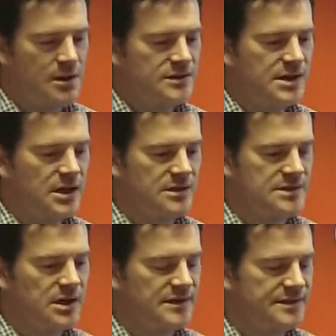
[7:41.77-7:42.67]
target
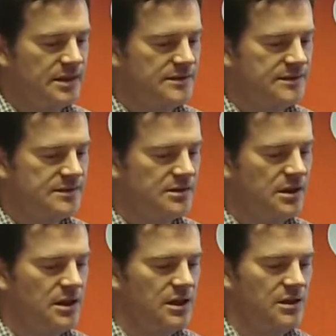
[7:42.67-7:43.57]
data sets
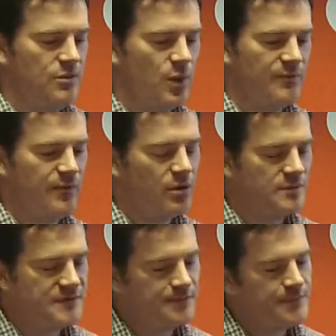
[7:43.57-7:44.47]
in web forms.